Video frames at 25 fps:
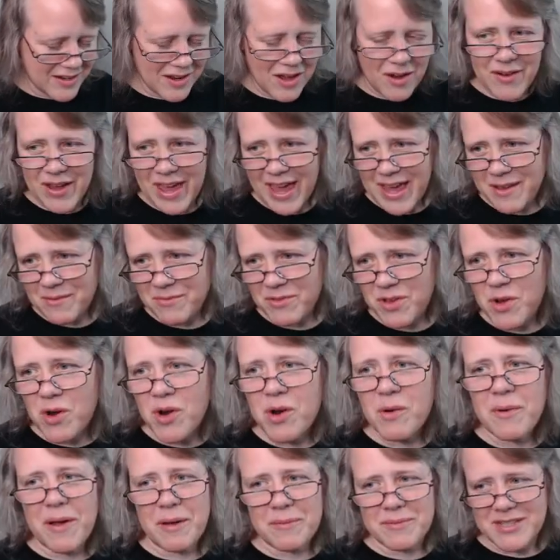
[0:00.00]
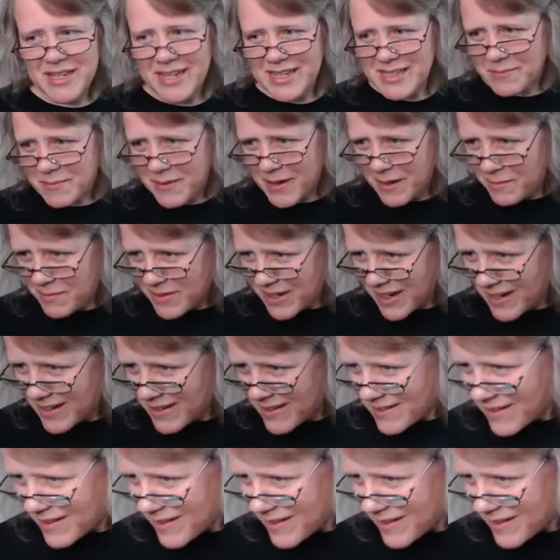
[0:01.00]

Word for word: Okay, your website's been updated.